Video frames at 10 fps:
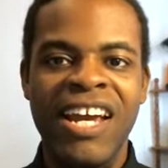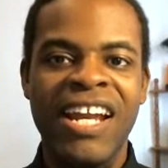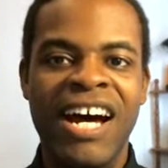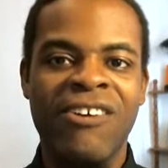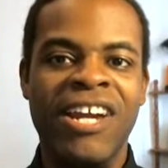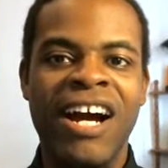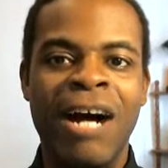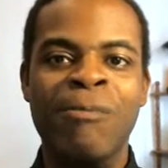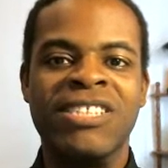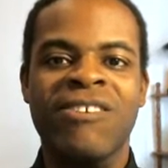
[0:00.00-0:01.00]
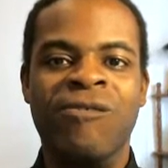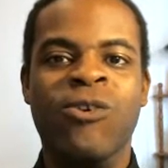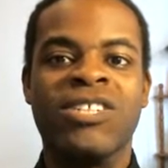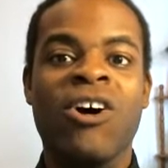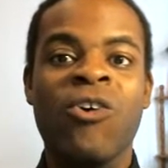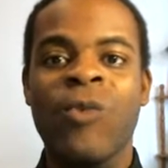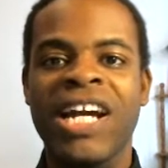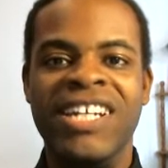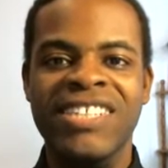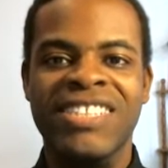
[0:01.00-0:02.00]
And I don't care how much the Force
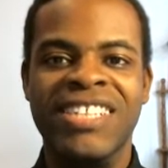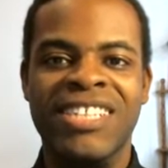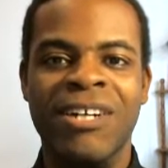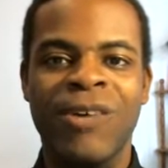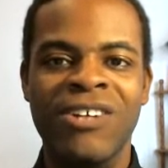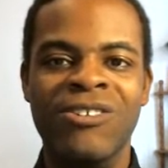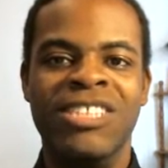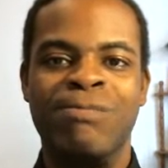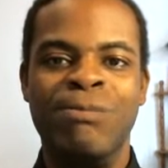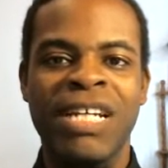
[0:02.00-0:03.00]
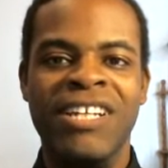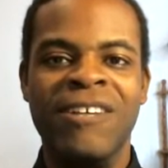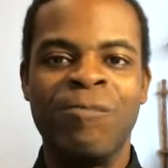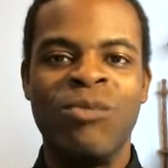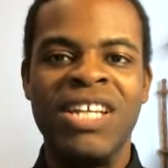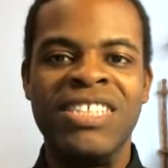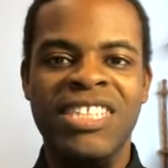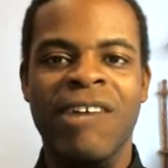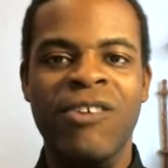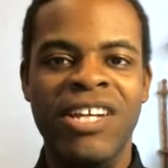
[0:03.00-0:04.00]
Awakens, to someone who's been
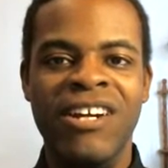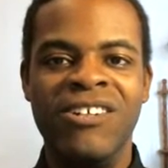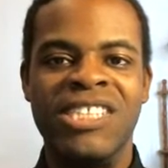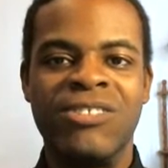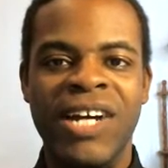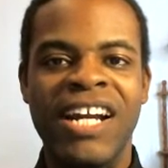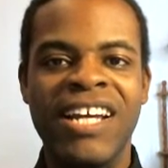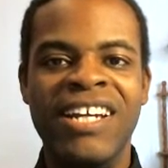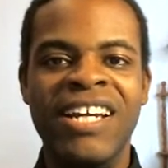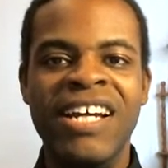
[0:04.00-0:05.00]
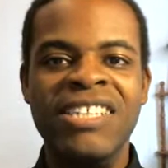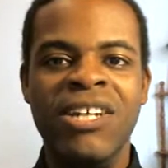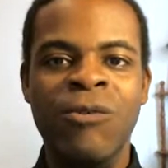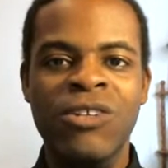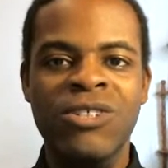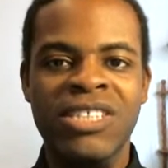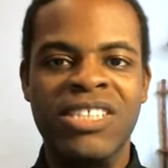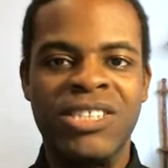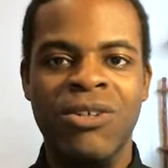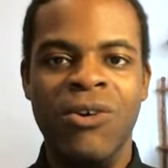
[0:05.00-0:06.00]
several years training to use
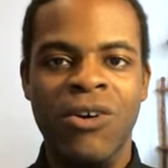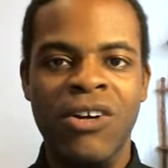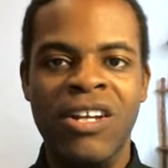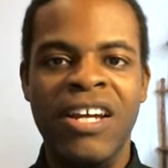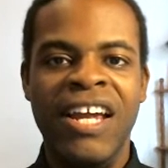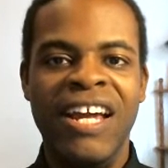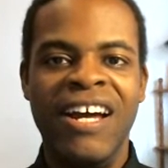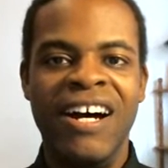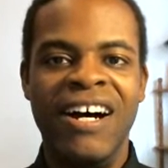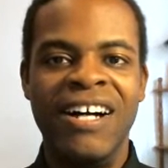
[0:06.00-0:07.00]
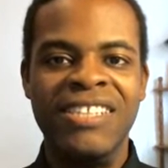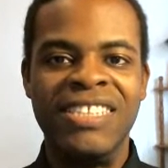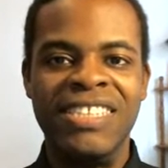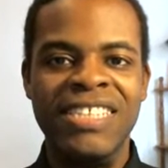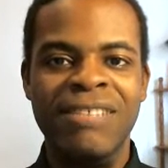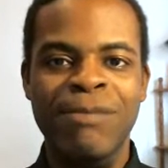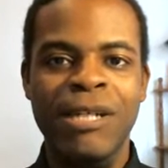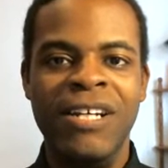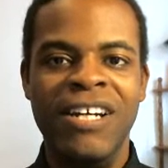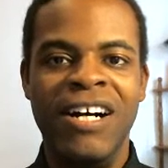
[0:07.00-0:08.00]
a sword should
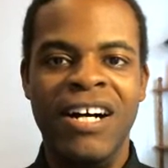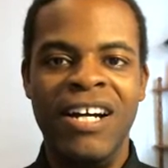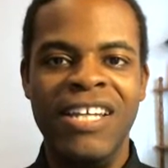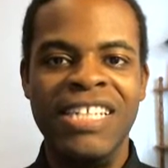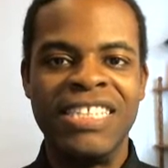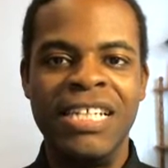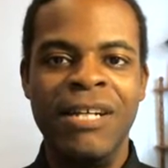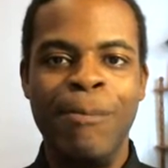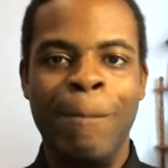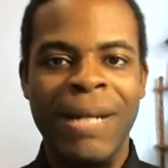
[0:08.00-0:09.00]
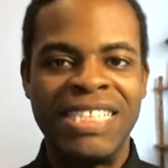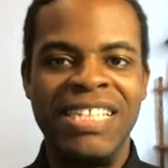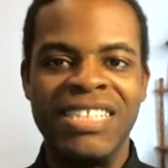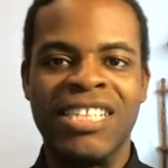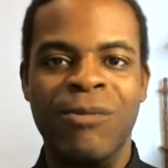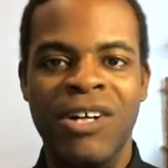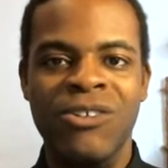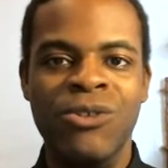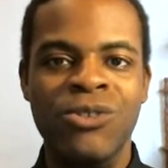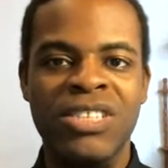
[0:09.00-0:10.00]
be easily besting
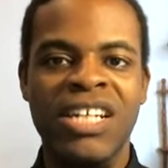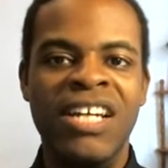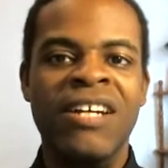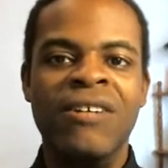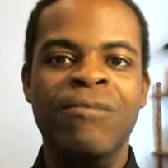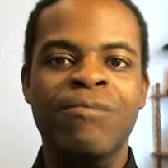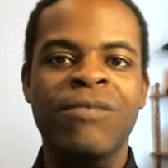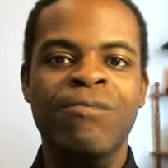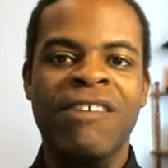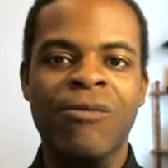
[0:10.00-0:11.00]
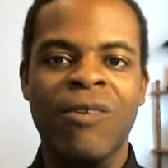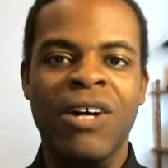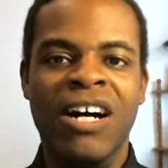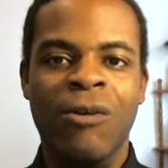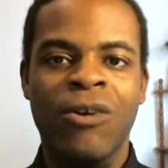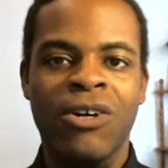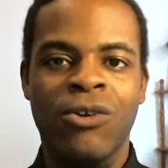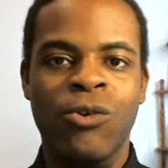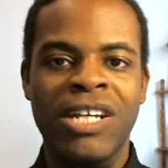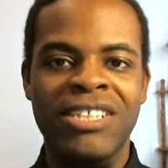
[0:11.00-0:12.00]
someone who's never,
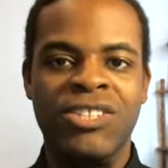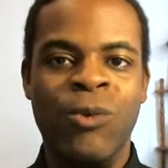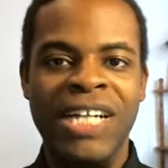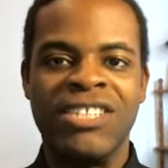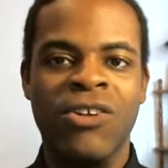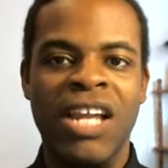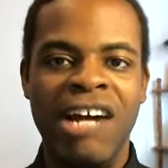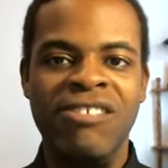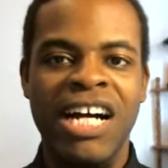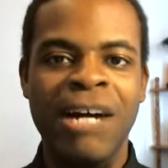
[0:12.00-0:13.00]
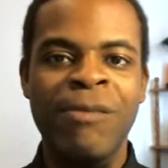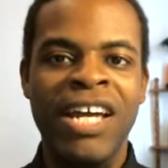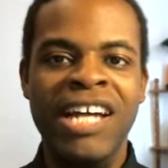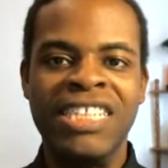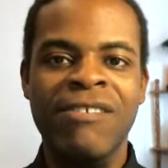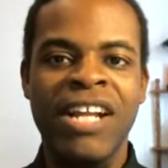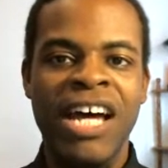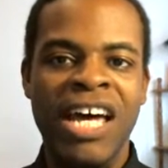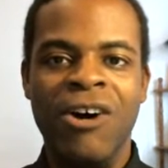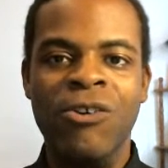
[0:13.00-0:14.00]
only twice in a lifetime has even
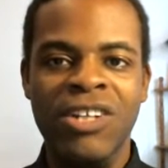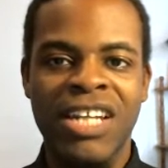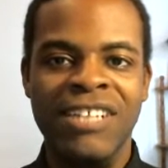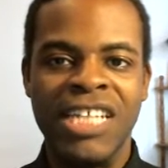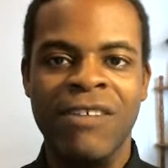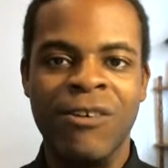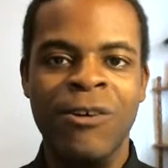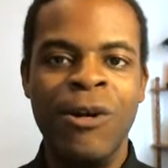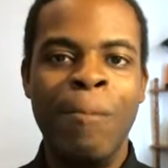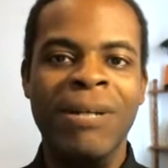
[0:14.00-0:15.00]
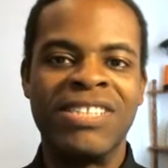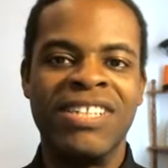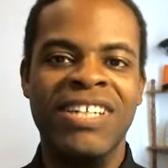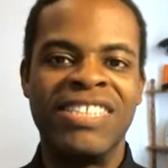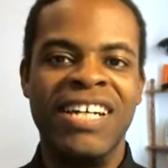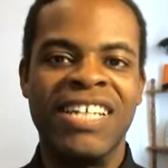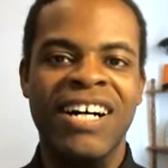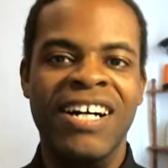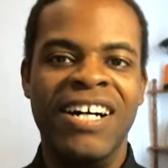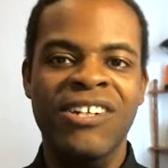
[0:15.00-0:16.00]
held a lightsaber, much less
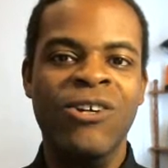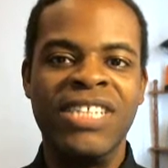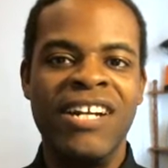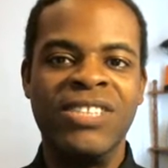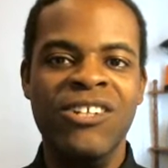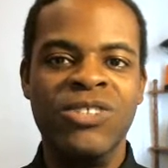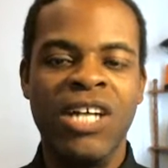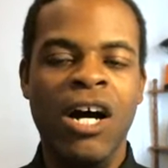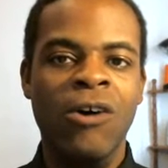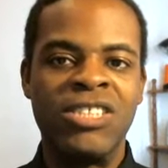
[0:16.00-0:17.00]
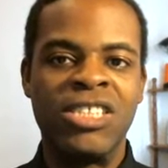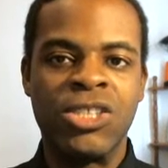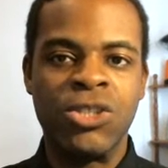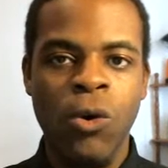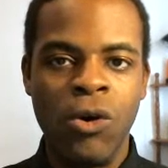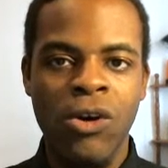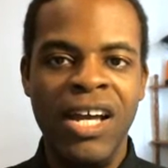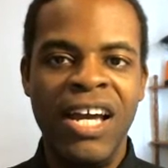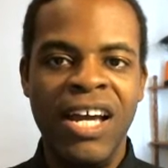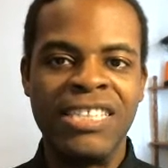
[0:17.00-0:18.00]
knows how to use a
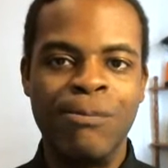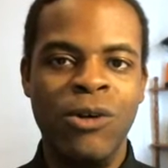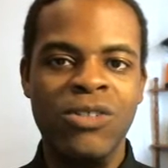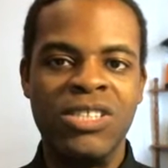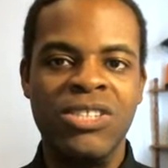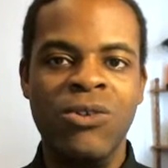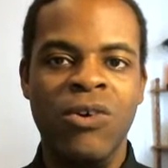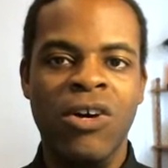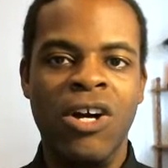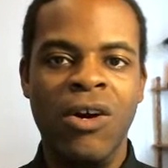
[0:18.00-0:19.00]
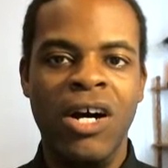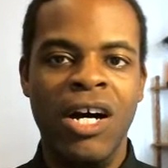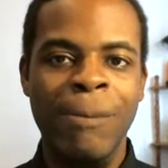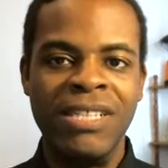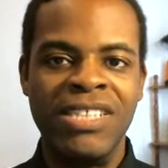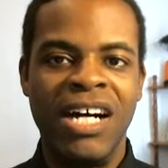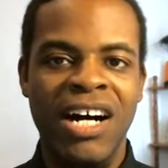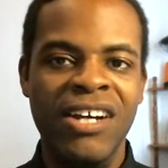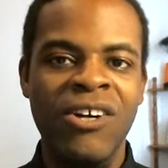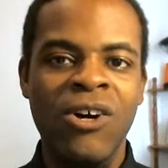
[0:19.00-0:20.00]
sword as opposed to her
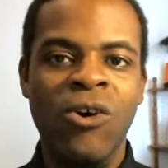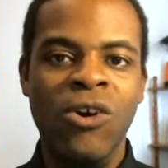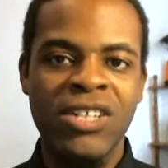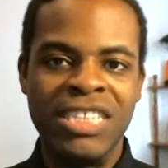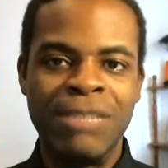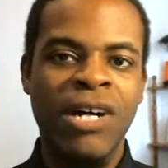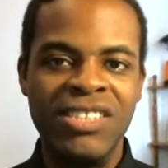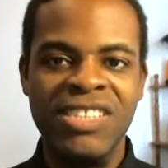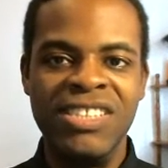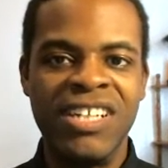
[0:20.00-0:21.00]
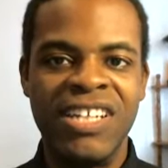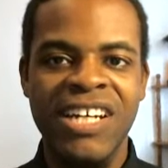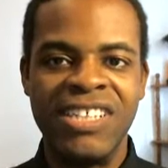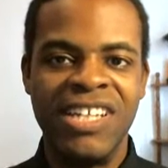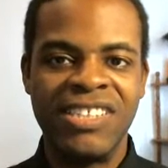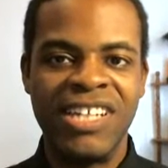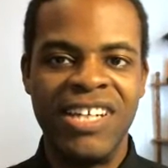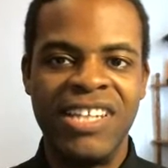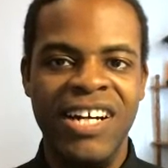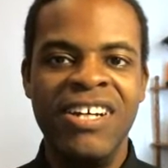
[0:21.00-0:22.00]
baton or just punches and kicks and things like that.